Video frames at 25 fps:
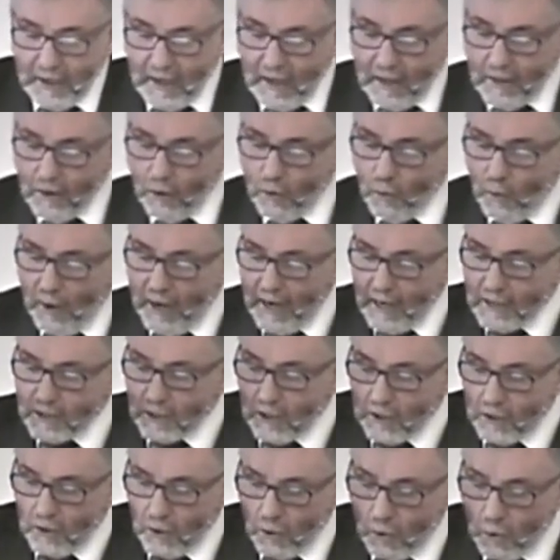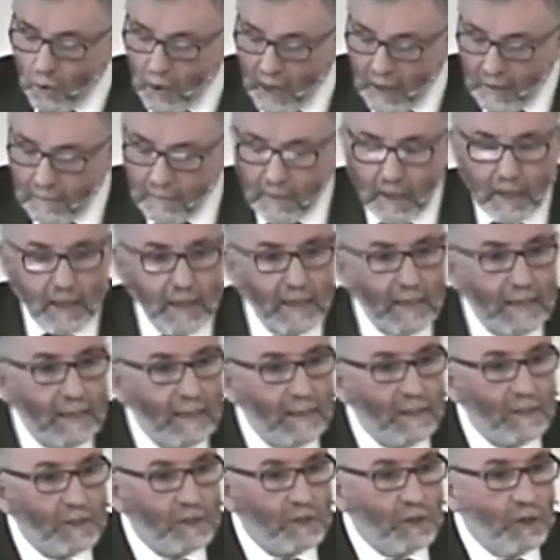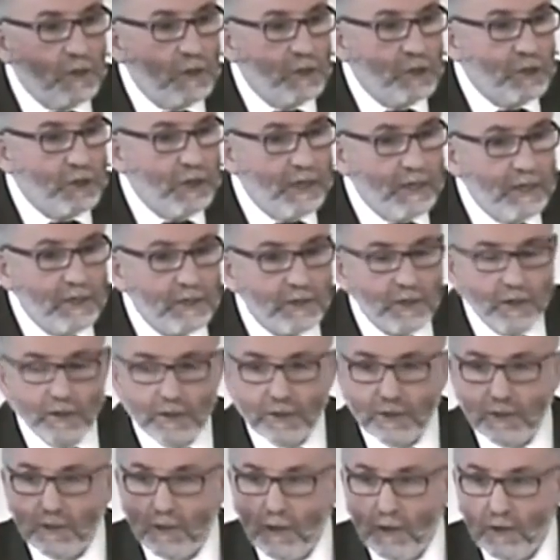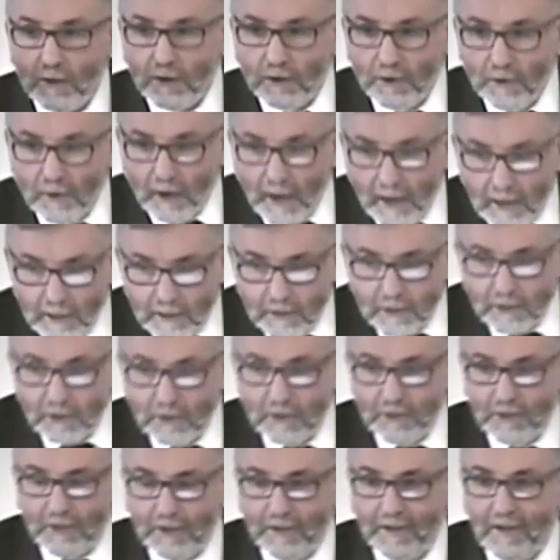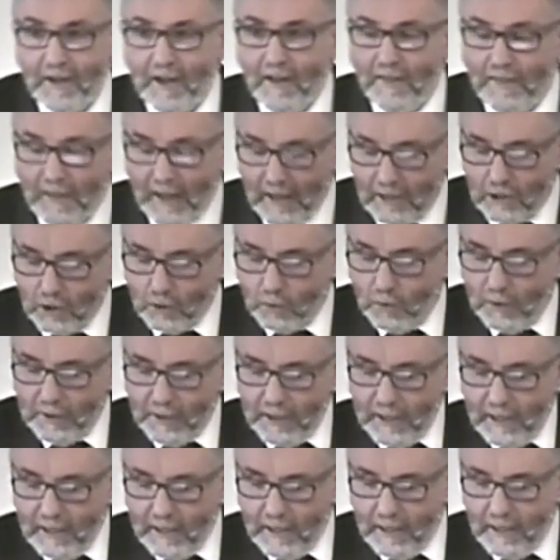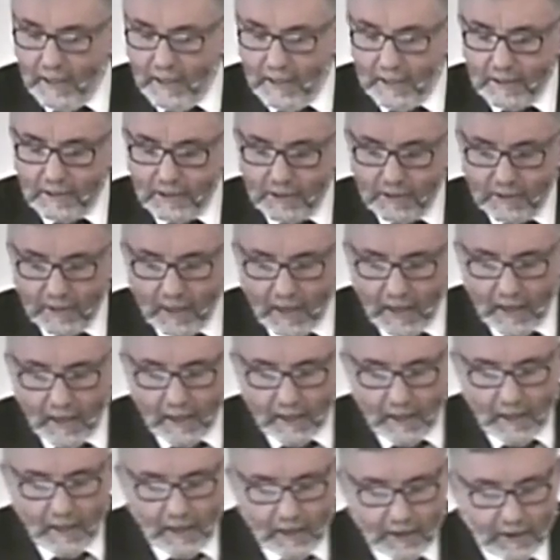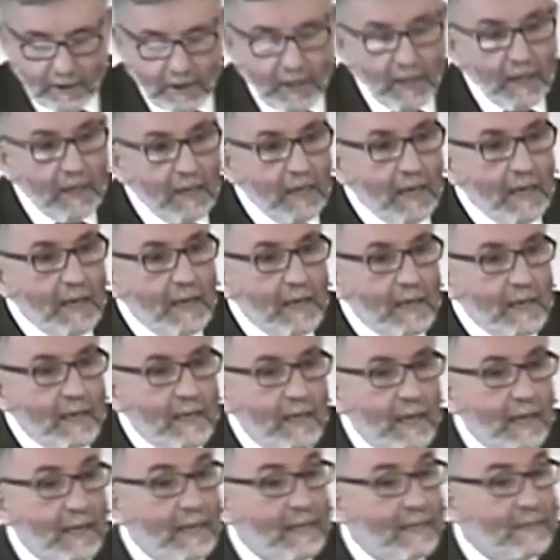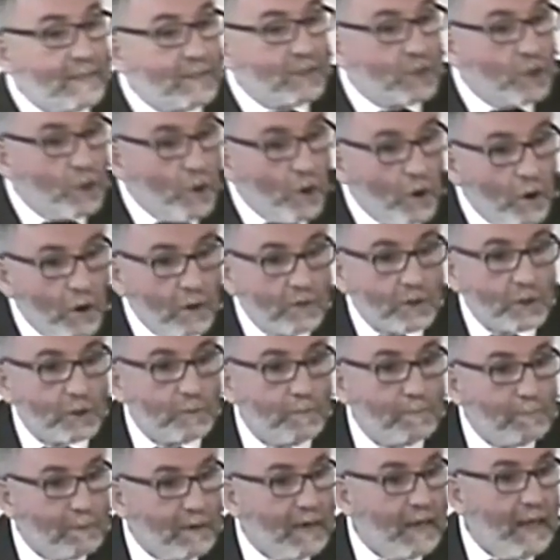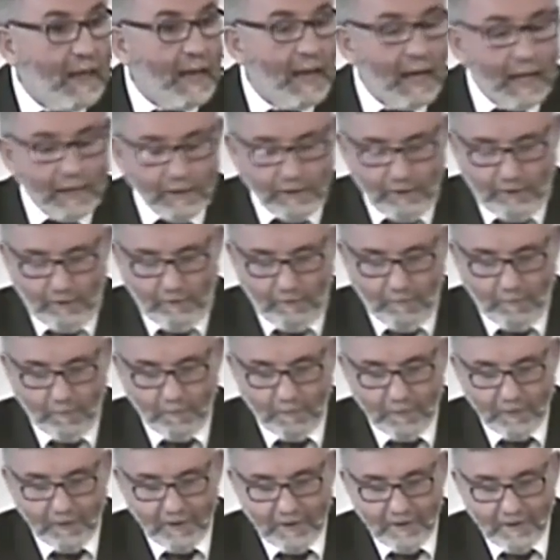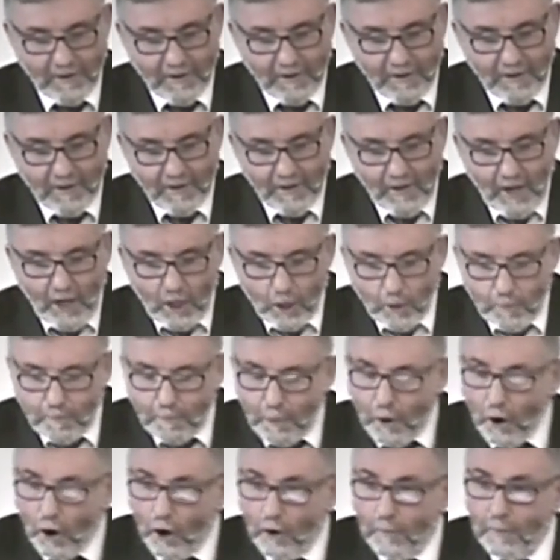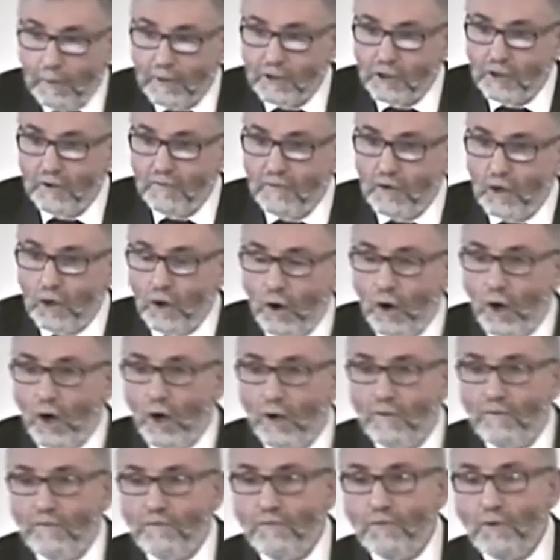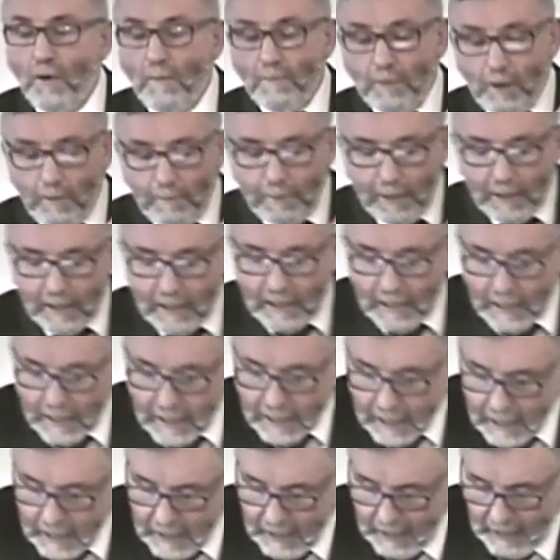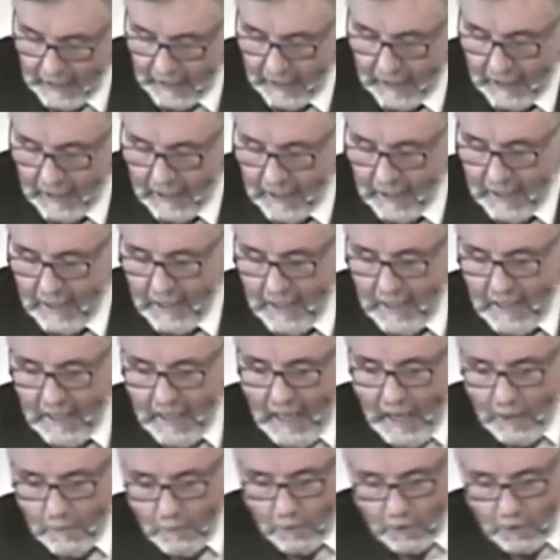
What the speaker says: the way to know him is Jesus Christ. That's what he is saying here. He is God's plan, the purpose of God from the beginning, and